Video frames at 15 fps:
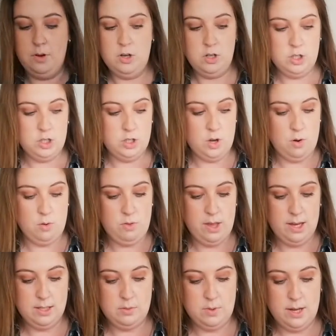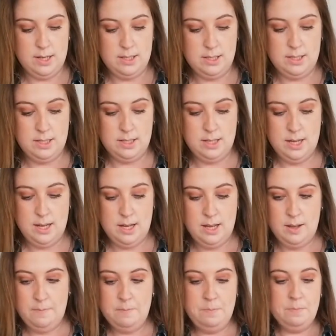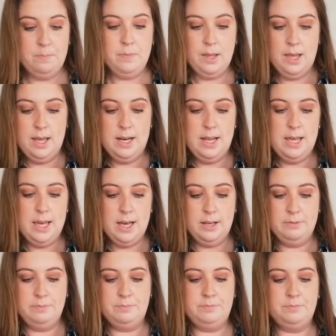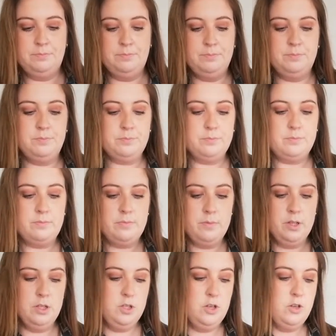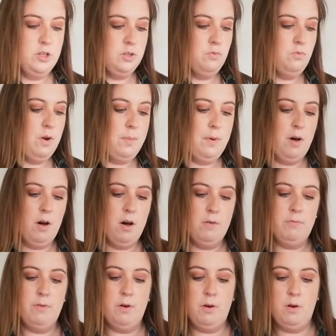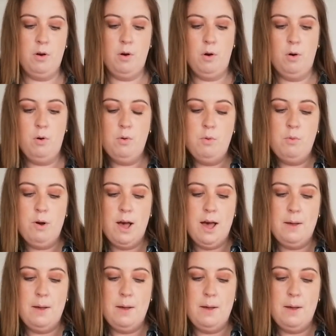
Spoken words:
going to sew these ones in here. So you can just rip it off all,